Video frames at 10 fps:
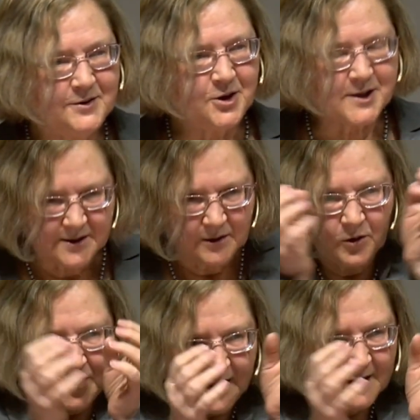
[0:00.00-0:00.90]
just
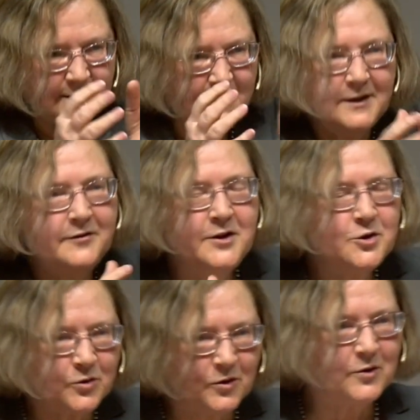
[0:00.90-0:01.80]
looking at an
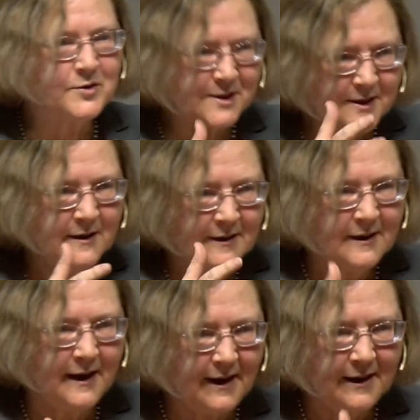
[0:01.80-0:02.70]
individual's
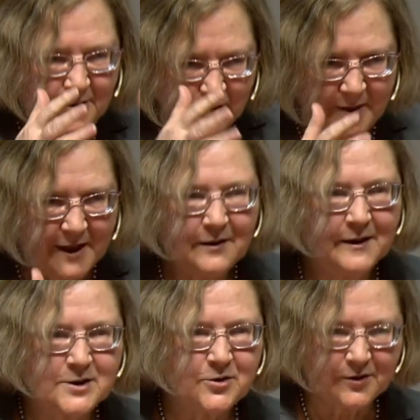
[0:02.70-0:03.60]
you know,
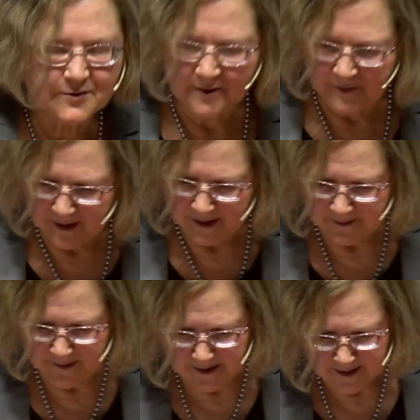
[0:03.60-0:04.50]
medical history or something
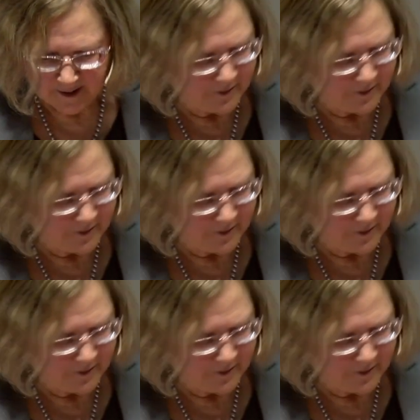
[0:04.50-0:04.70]
like that,